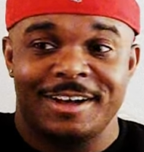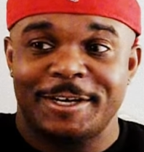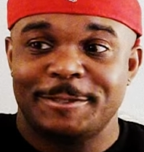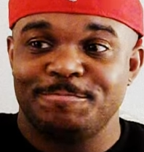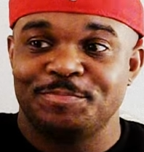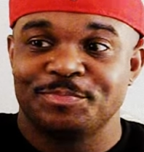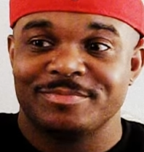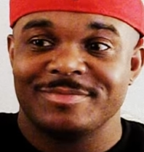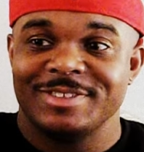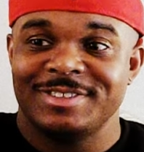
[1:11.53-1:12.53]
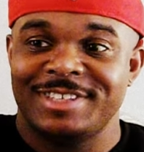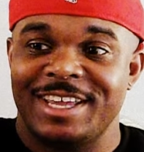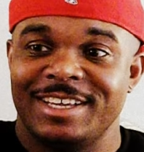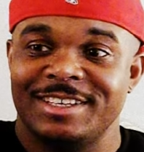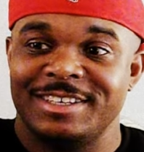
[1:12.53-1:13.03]
um,
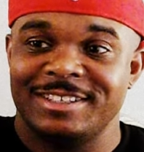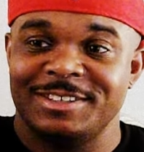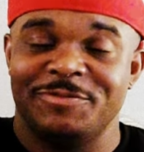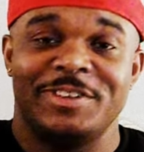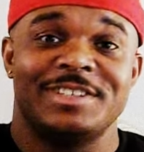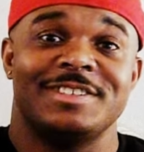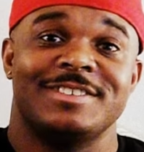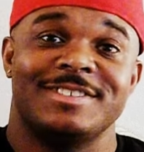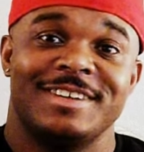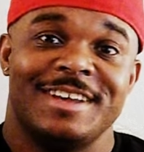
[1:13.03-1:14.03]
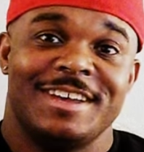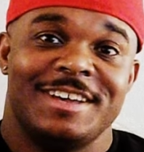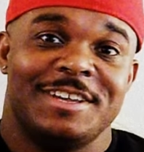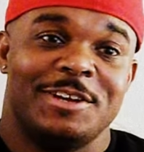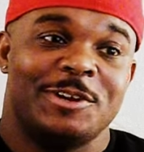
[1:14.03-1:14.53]
taking the, the visits,
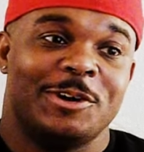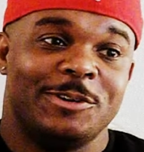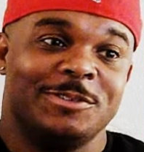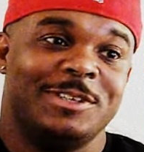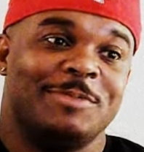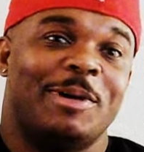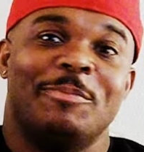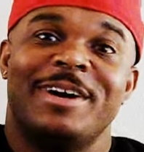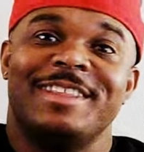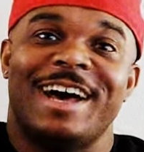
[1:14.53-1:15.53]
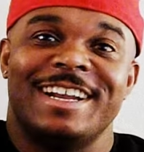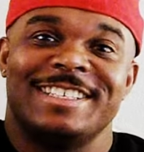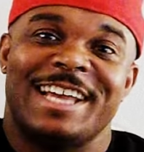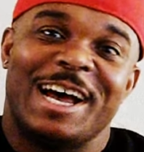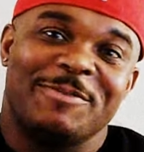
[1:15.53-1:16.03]
yeah. you know, get my mother out
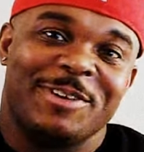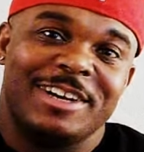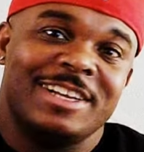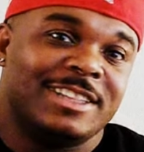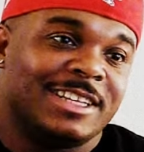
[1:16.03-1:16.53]
of town what? anything.